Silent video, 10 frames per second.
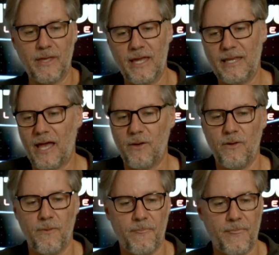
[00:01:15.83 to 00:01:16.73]
Now,
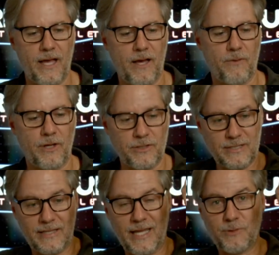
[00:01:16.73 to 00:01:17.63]
that's
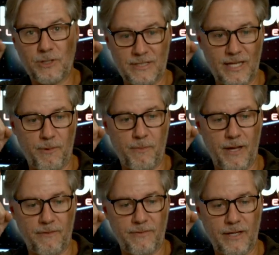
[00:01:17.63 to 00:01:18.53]
what you're seeing up
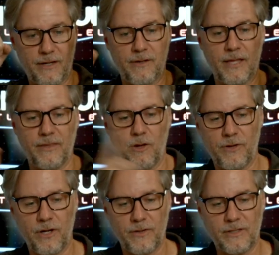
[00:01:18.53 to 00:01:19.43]
above here. Then over
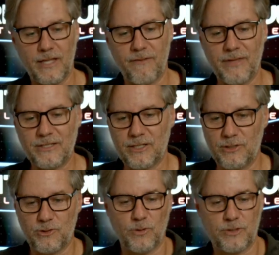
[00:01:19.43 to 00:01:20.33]
here on the left, that's the
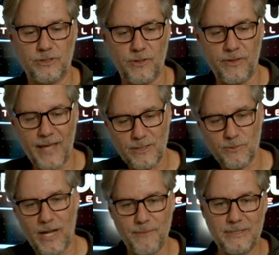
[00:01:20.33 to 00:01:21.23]
control screen. So that's
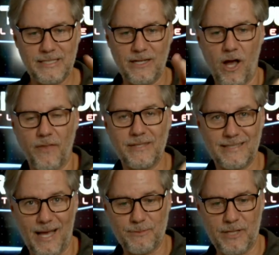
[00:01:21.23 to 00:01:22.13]
what I'm seeing on this
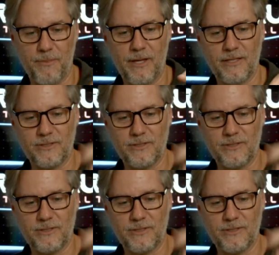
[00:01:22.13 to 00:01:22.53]
laptop.